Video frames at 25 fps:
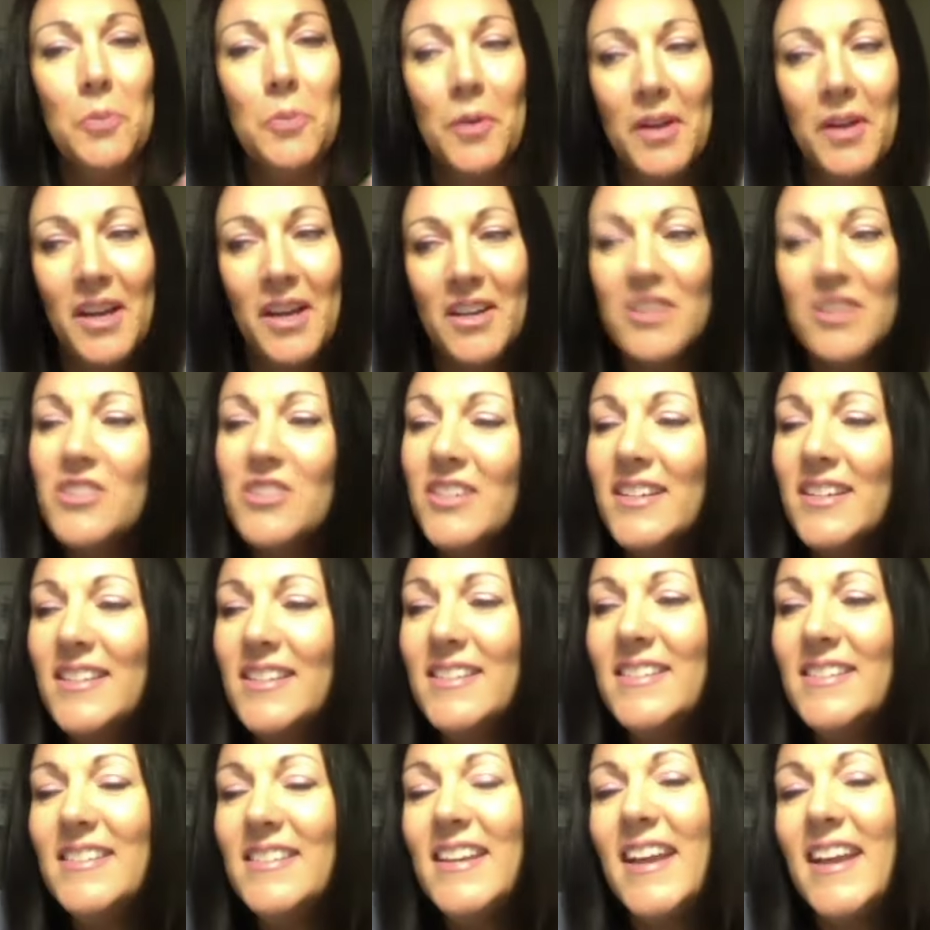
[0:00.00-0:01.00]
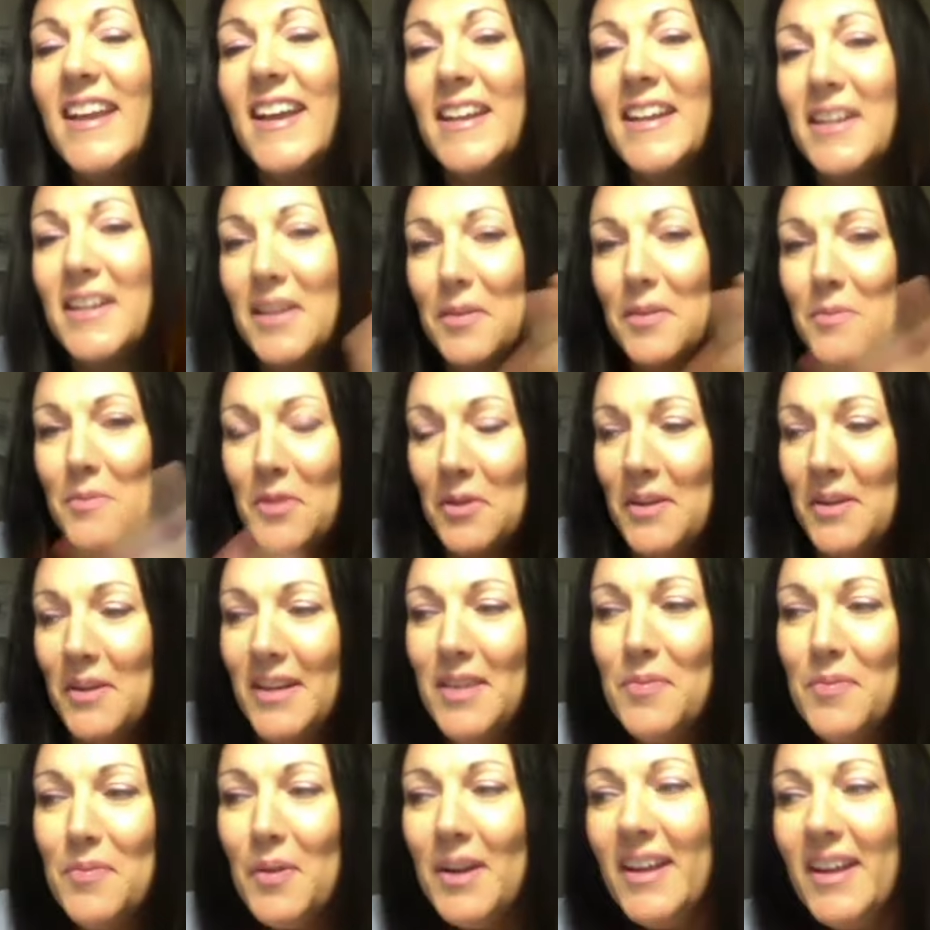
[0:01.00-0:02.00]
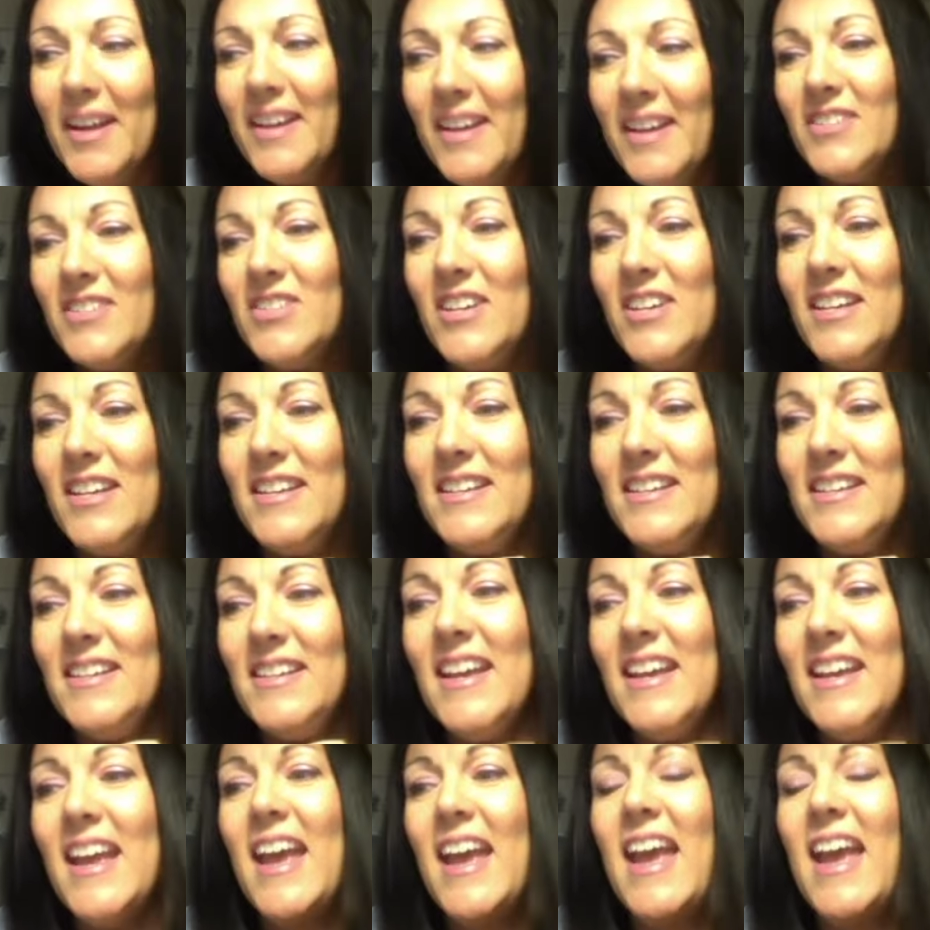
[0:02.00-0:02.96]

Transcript: production and a community production.